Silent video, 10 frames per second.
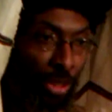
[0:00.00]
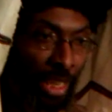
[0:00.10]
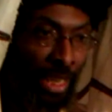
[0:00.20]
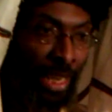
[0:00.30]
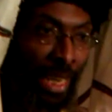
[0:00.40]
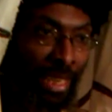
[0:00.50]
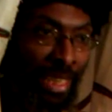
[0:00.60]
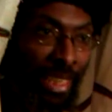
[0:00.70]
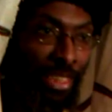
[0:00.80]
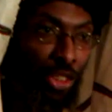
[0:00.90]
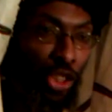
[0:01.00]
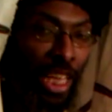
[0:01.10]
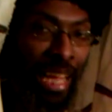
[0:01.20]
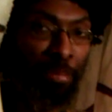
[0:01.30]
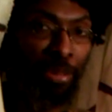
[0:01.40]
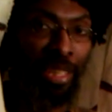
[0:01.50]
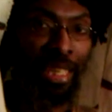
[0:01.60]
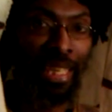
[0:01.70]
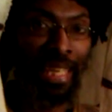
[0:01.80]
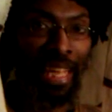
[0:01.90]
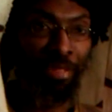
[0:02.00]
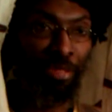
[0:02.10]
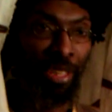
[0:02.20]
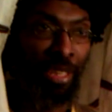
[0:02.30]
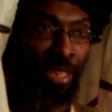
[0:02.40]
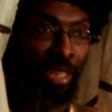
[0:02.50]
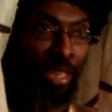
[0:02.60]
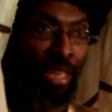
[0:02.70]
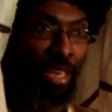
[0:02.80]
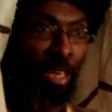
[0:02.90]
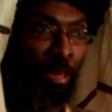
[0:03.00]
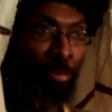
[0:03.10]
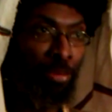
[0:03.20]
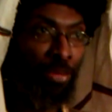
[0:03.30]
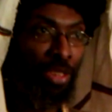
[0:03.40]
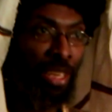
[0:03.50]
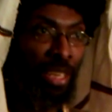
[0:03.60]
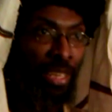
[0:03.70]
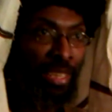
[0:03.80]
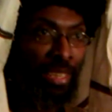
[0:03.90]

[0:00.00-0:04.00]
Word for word: there. I think it's chapter 11. The